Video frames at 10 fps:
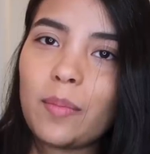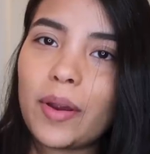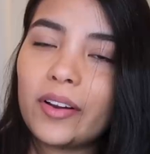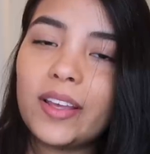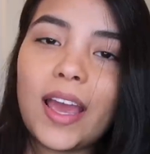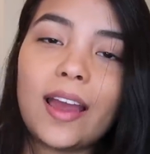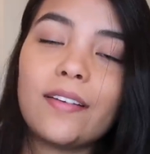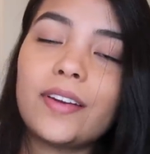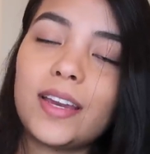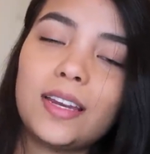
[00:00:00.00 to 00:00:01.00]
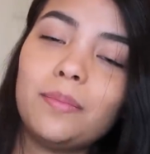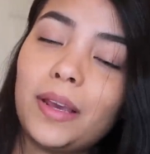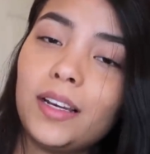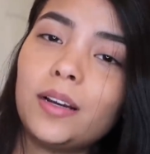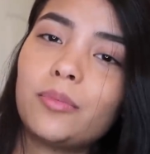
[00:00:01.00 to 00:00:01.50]
I barely have any
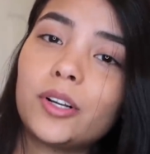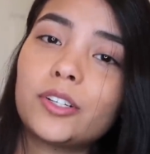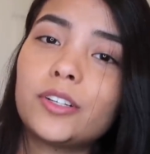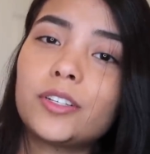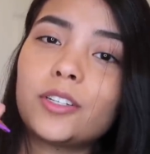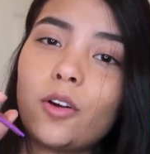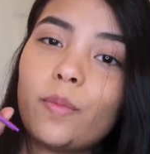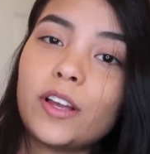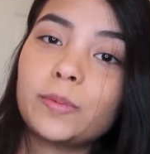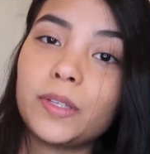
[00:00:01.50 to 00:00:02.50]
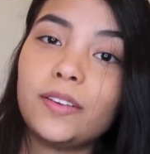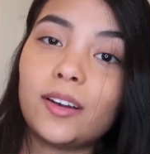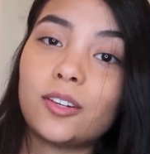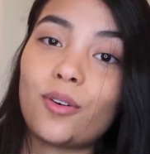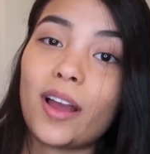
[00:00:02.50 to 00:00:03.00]
makeup brushes, so best believe
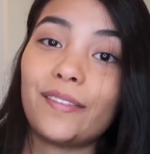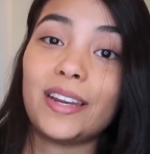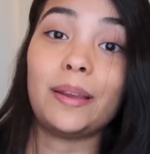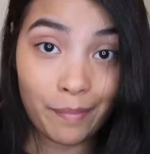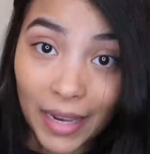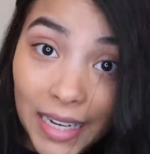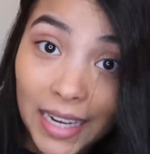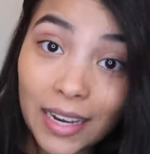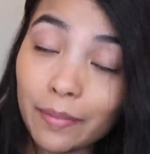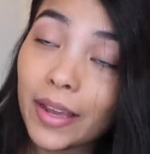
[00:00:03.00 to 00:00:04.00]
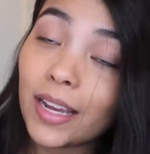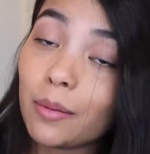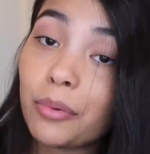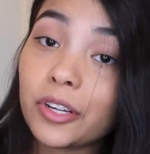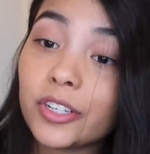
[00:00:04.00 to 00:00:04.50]
I don't have any mini
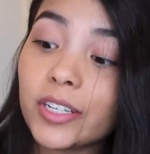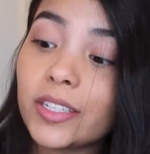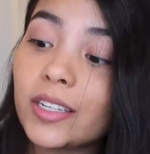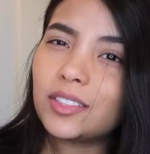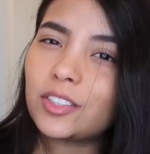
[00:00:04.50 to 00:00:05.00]
makeup brushes.